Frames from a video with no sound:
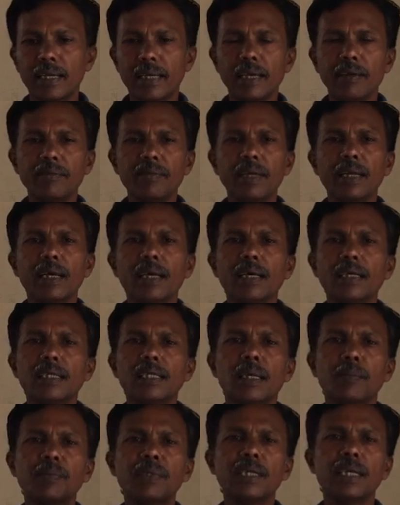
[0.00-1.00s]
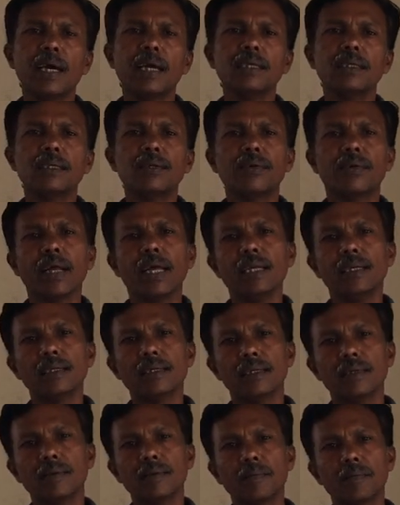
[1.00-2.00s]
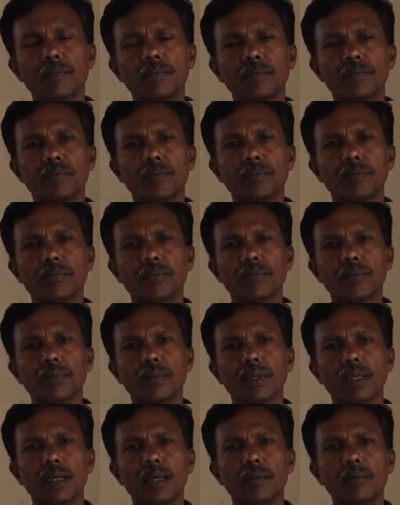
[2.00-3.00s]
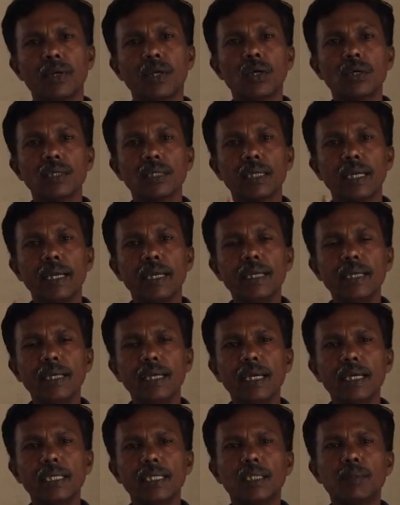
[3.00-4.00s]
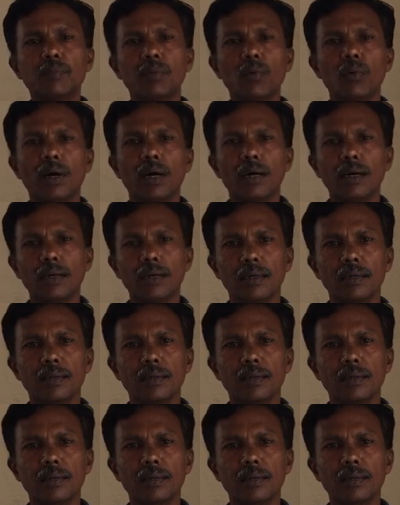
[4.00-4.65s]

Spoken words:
give in a subsidized rates. Because India is poor.